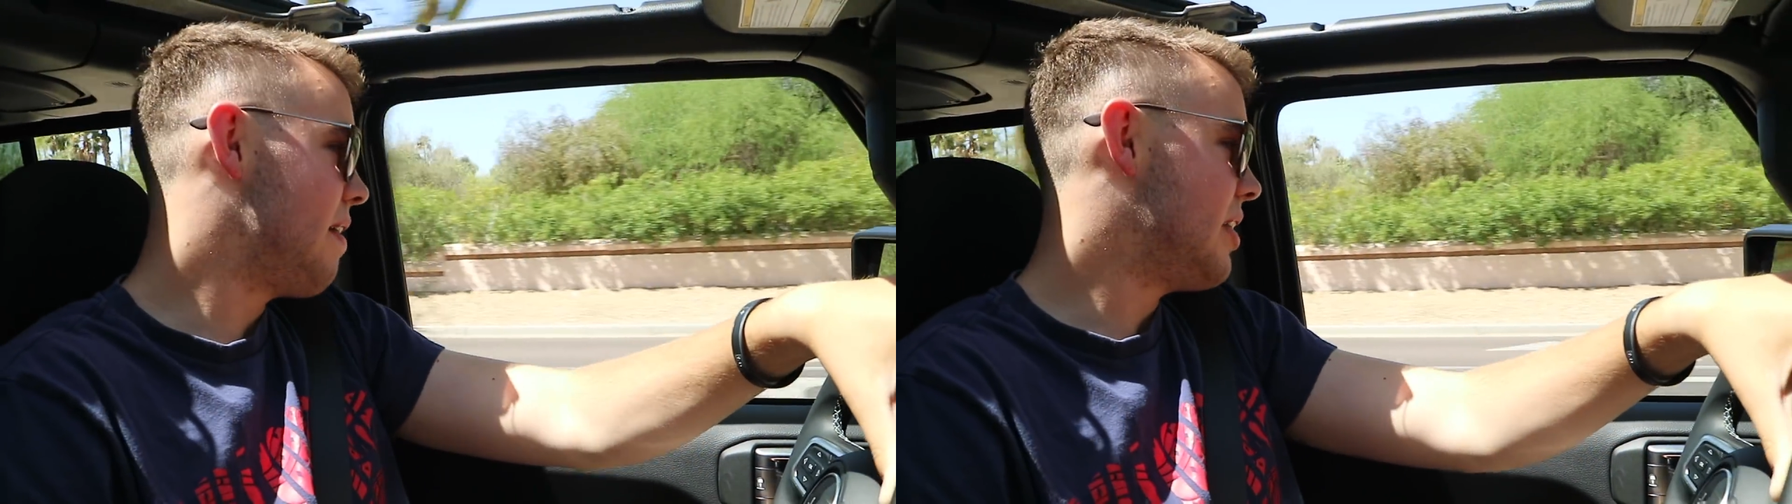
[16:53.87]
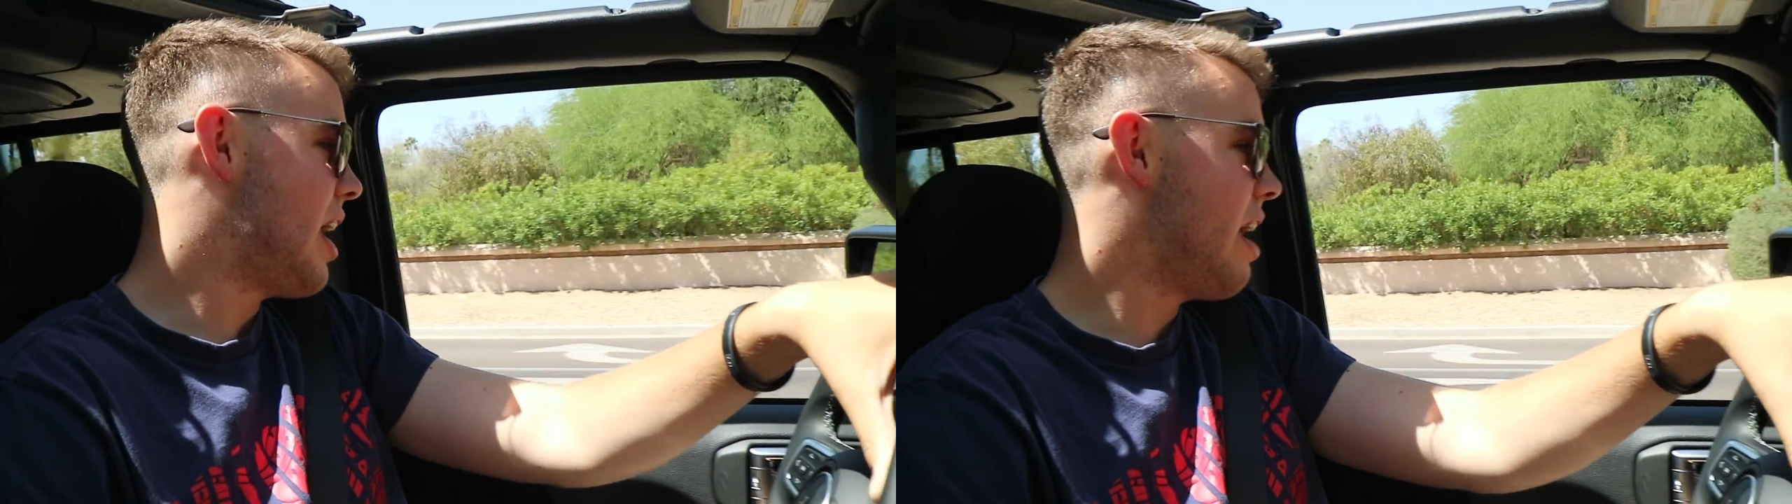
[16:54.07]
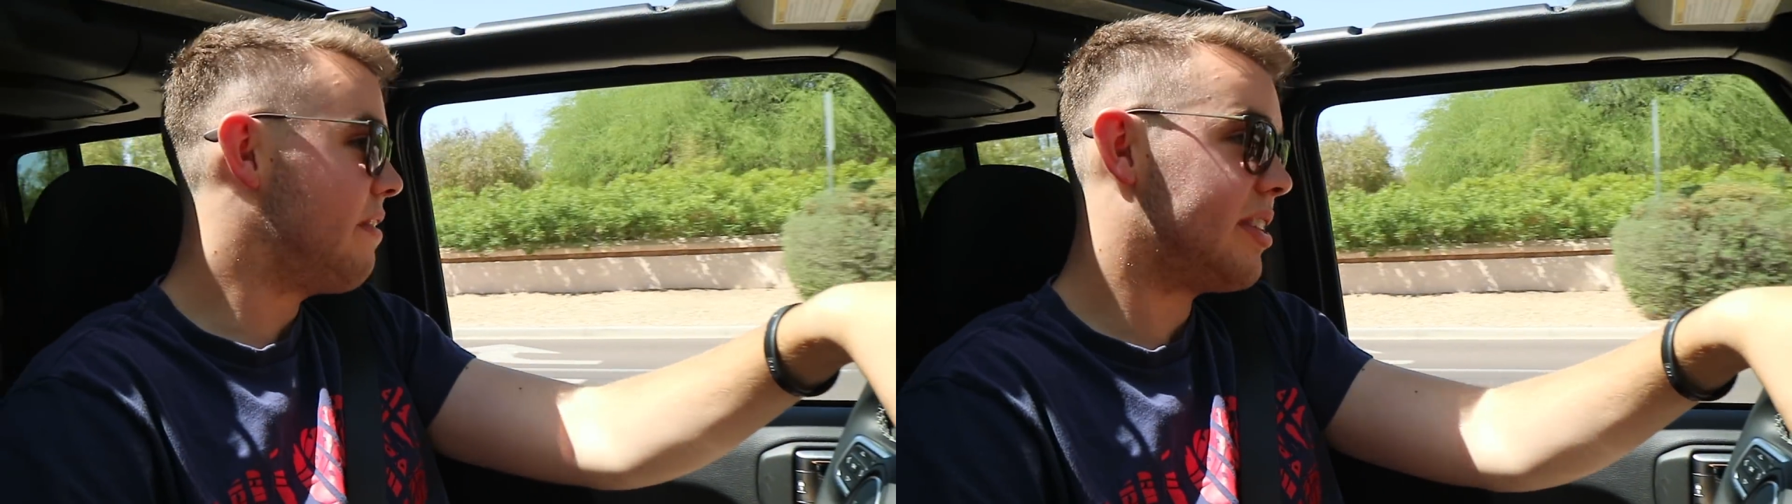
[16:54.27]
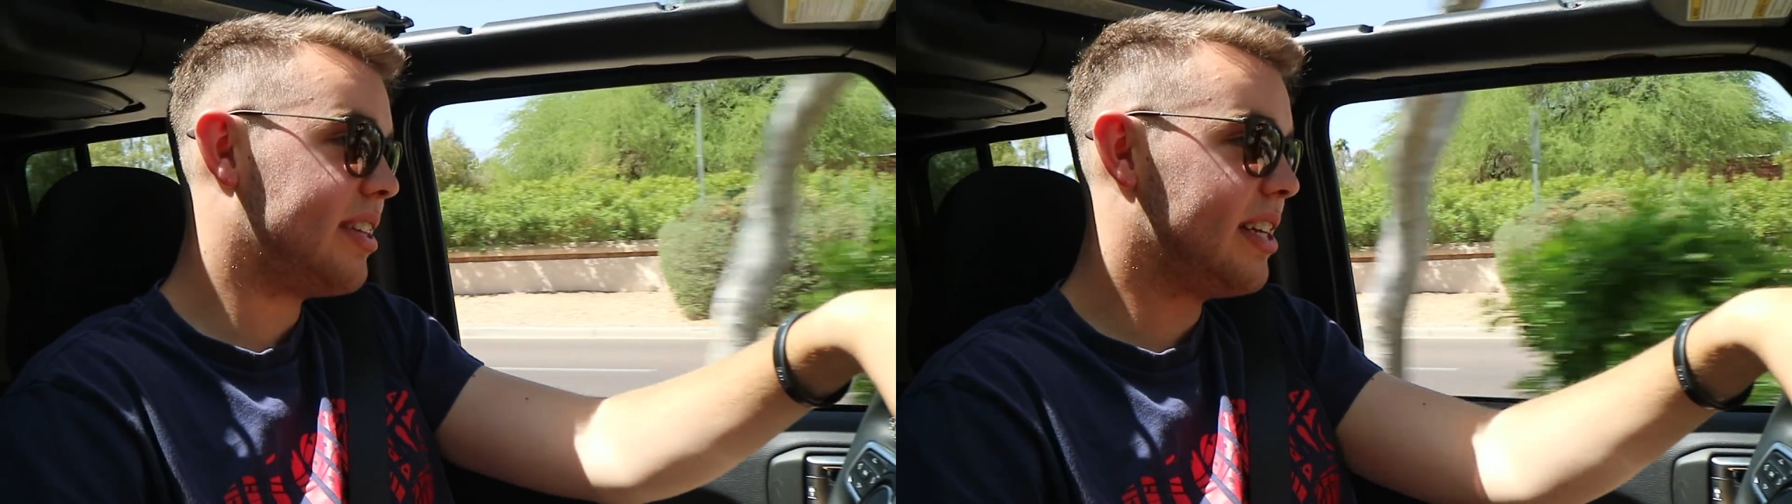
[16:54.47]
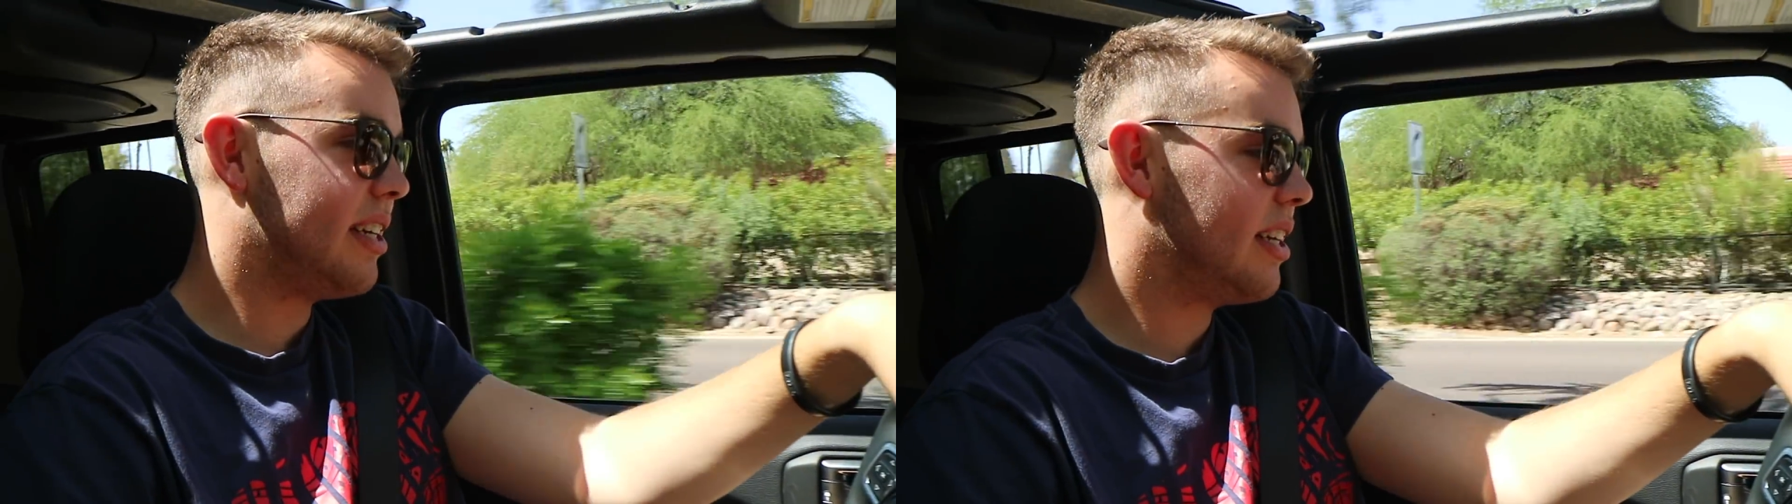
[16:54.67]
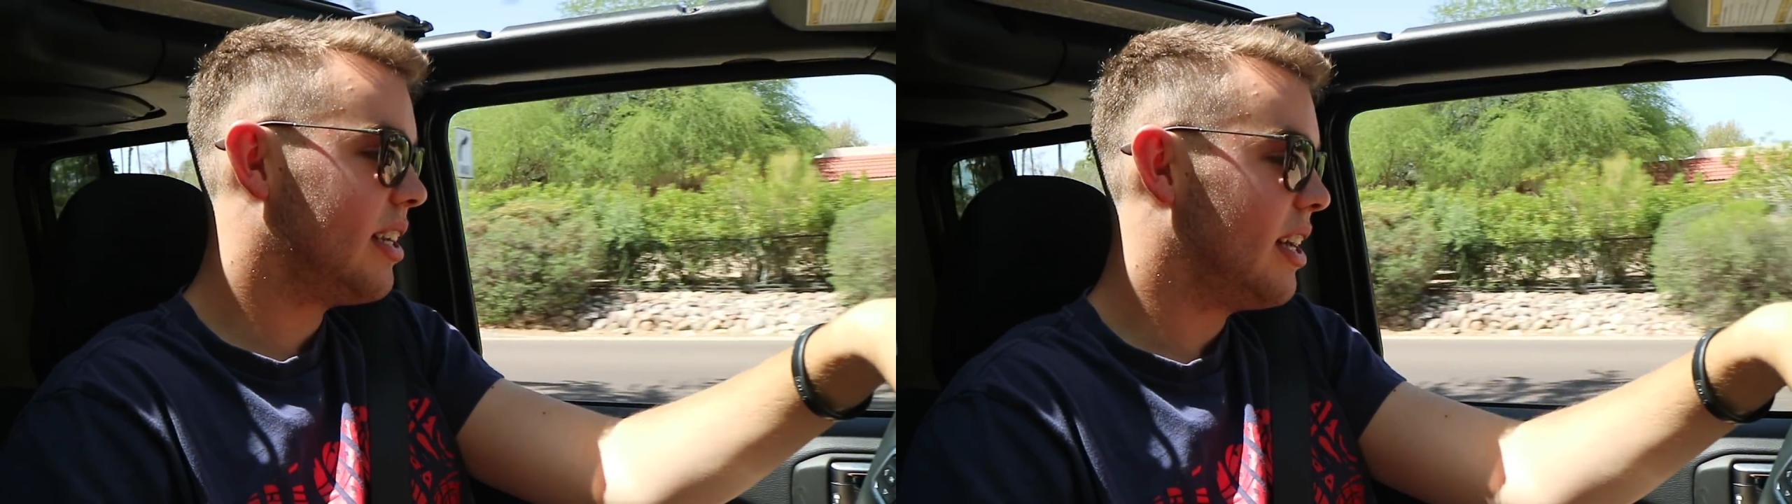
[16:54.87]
I mean, I haven't seen